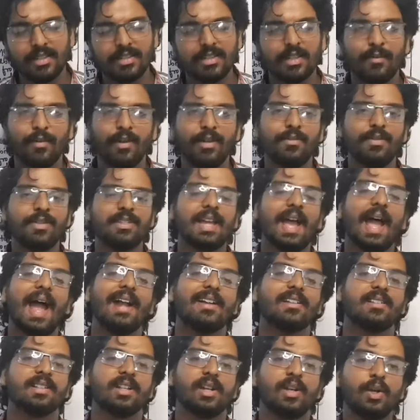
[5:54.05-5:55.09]
The one which
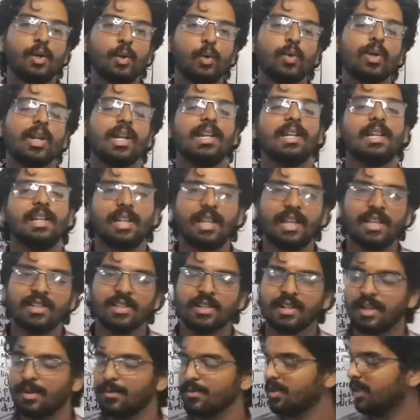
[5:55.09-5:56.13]
acts as a neutral in
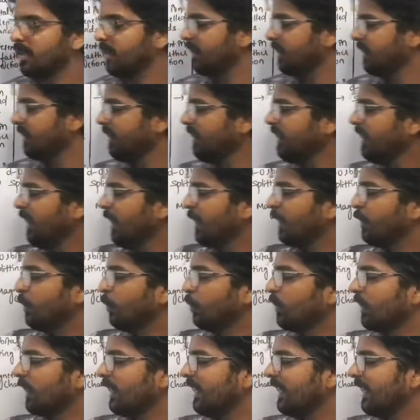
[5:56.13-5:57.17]
nature comes under the
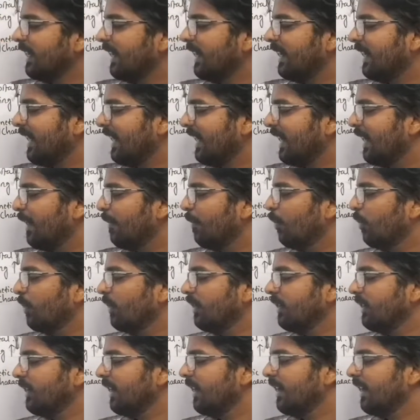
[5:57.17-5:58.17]
neutral ligand, like ammonia,